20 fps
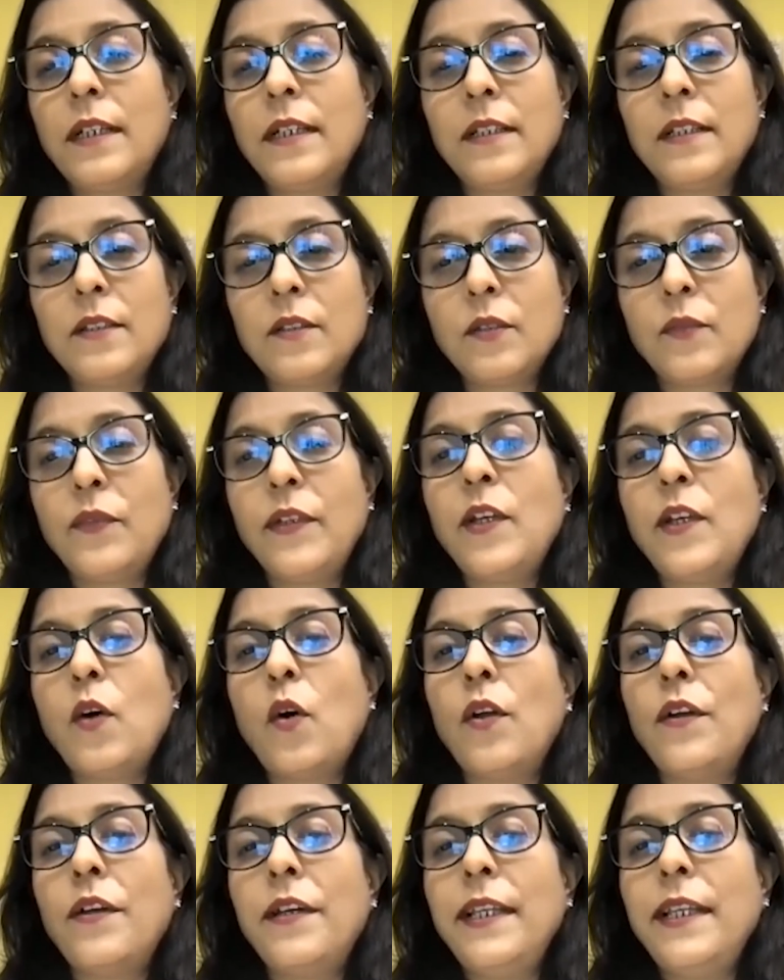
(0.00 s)
so we
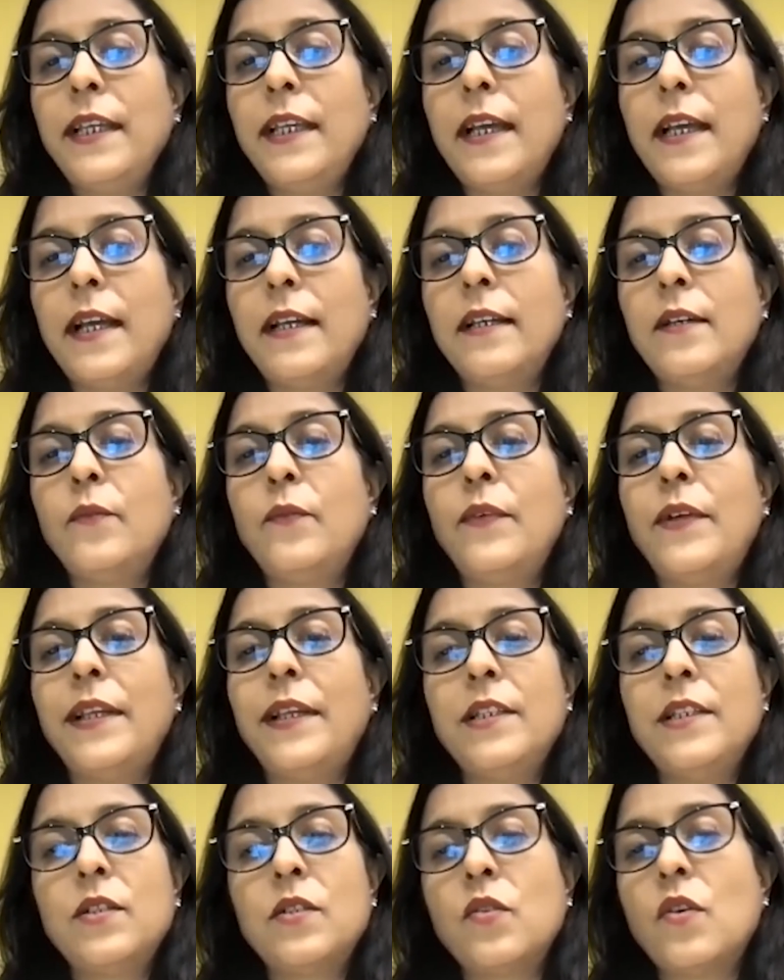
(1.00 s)
already had a very
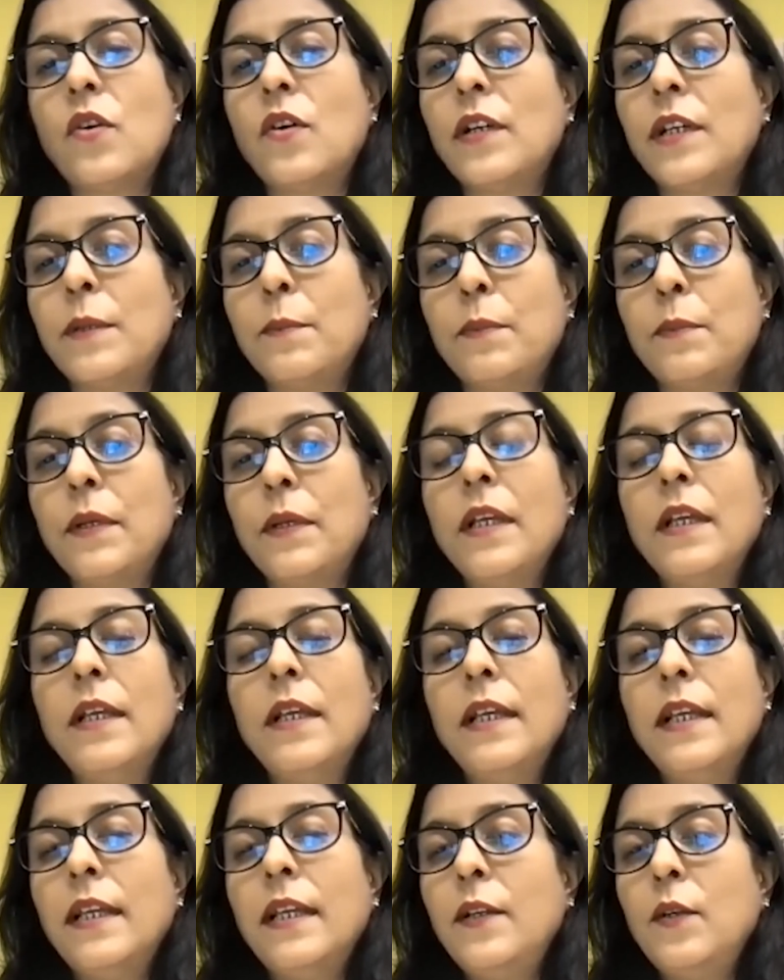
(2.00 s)
strong,
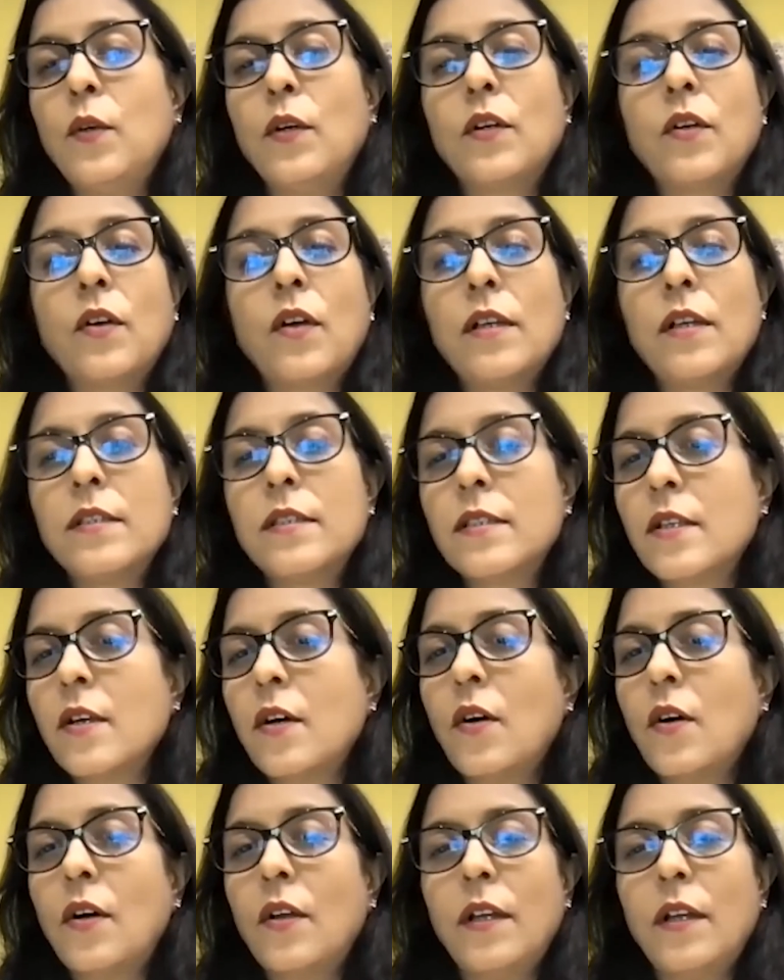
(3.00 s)
across
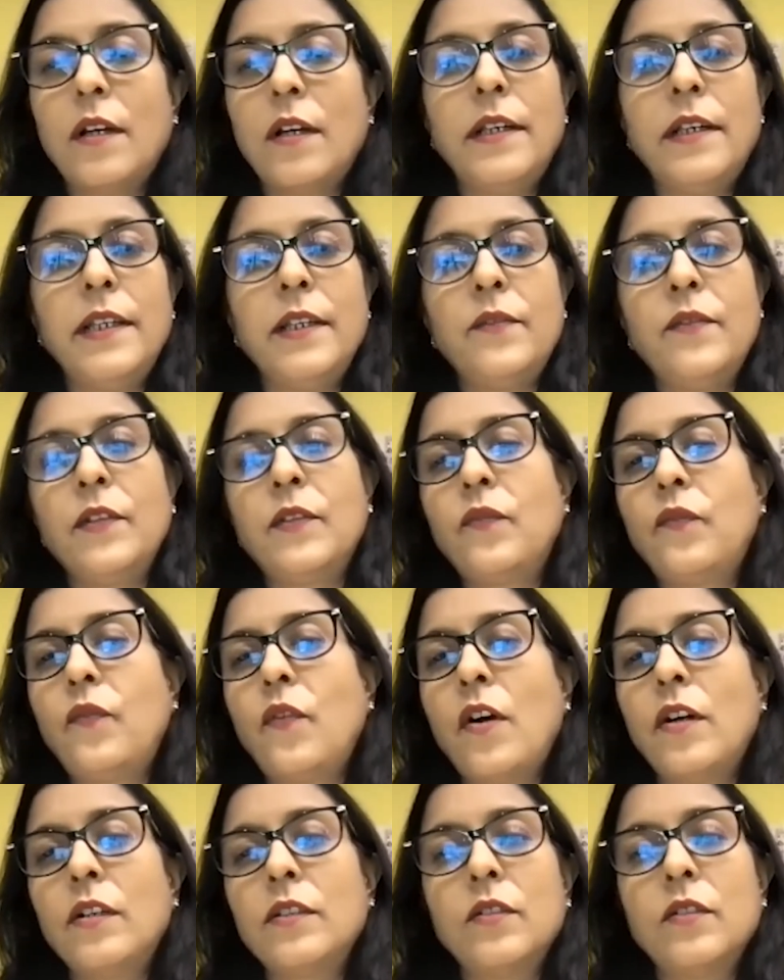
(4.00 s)
all earlier with
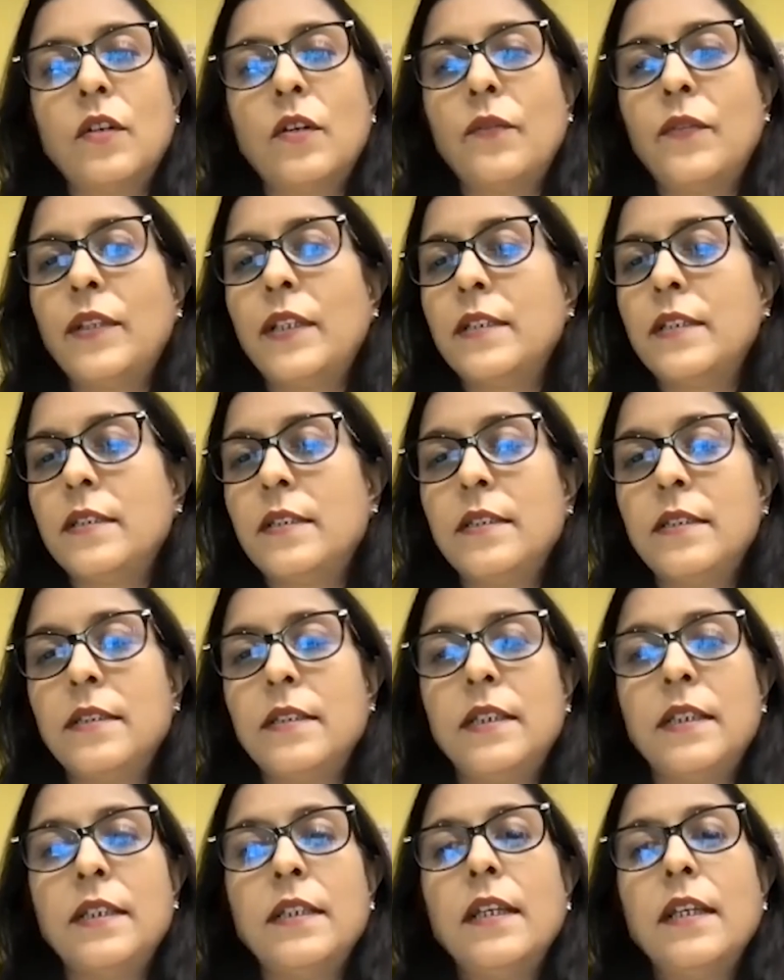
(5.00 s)
Fox or whether it's
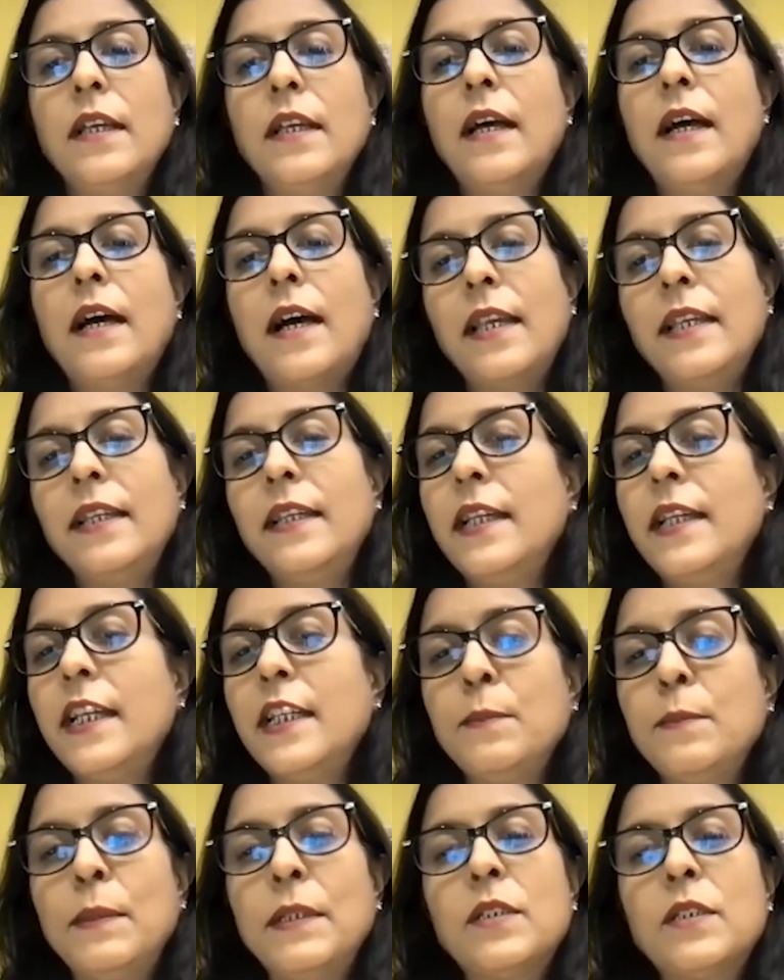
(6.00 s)
Disney, our
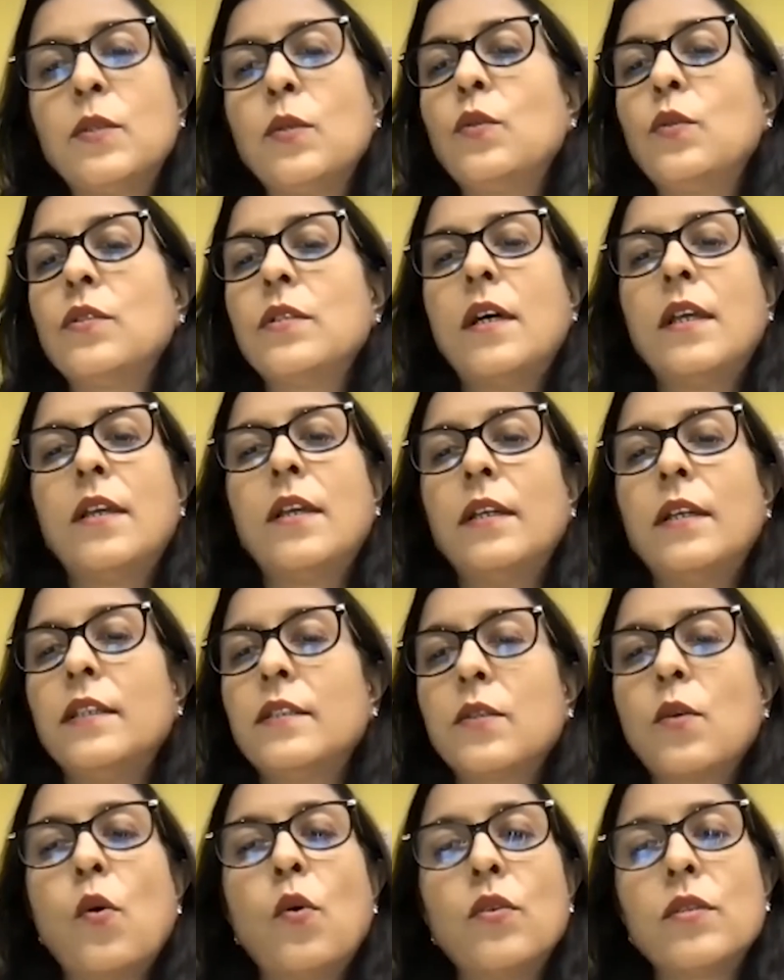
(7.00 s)
engagement scores
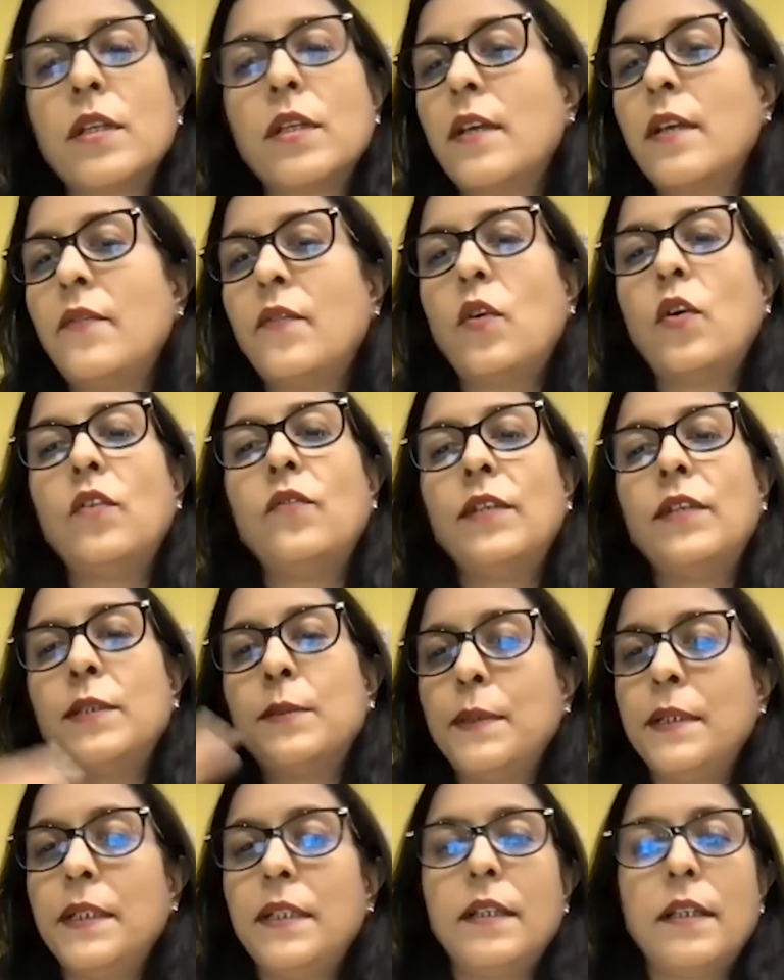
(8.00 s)
have always
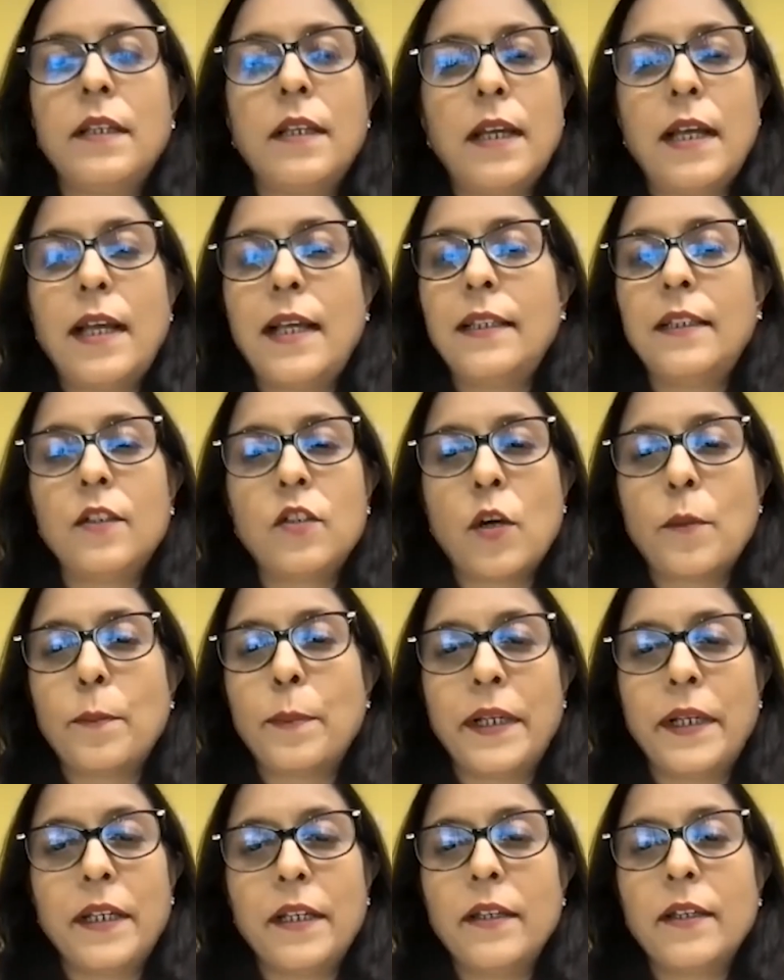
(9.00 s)
been at the top
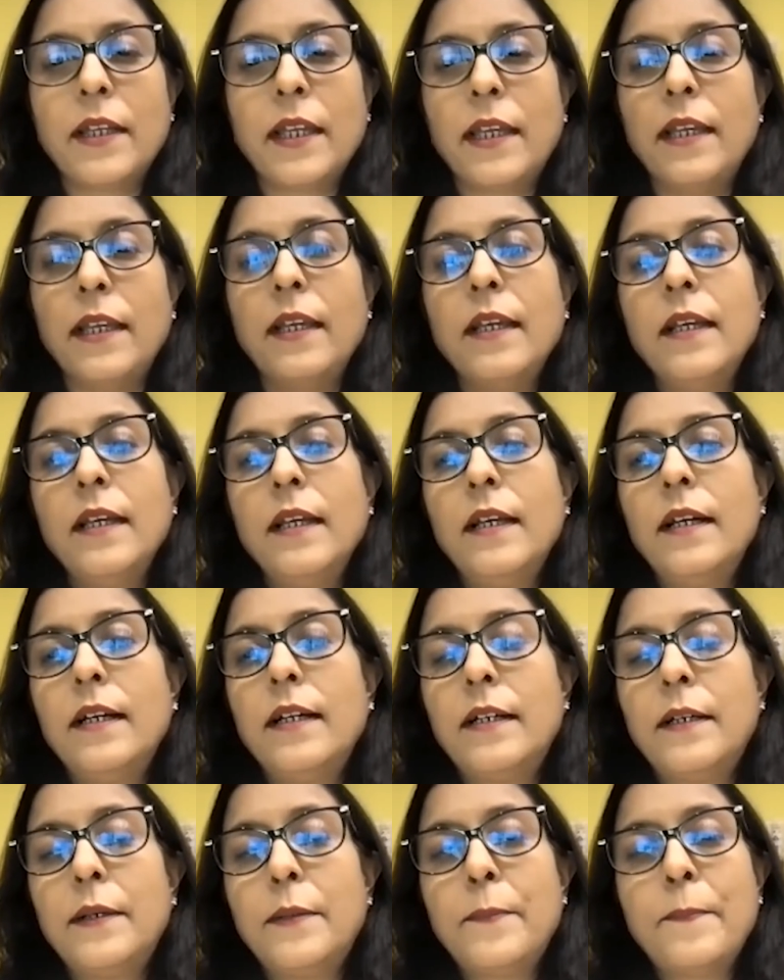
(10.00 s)
end. Okay,
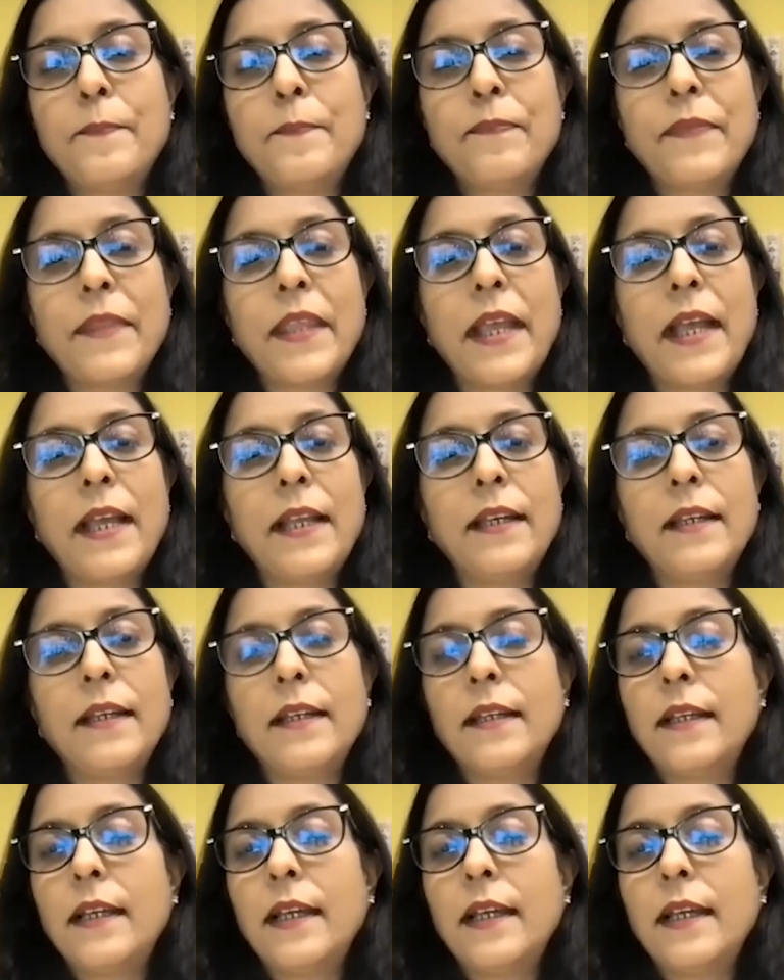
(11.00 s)
and